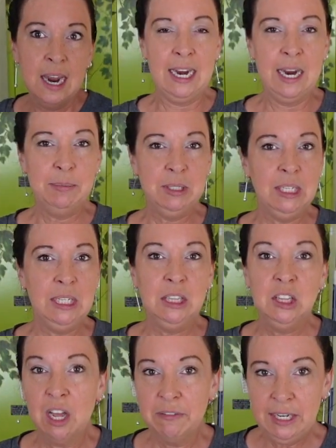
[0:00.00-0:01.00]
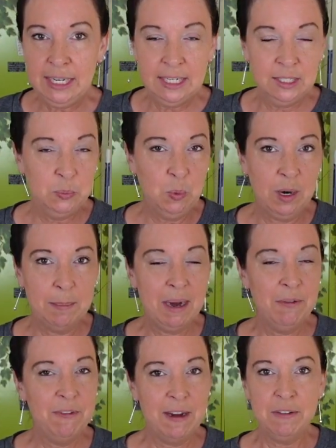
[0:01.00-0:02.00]
I absolutely love it. It is one of my
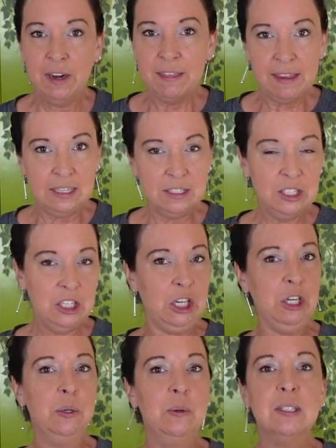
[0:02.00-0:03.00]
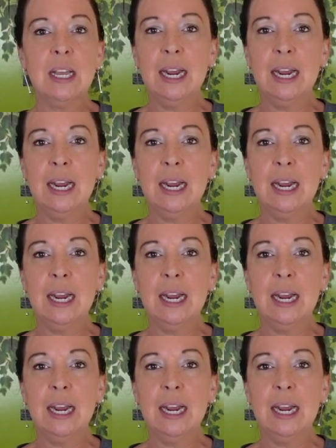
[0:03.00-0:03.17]
favorite things to use.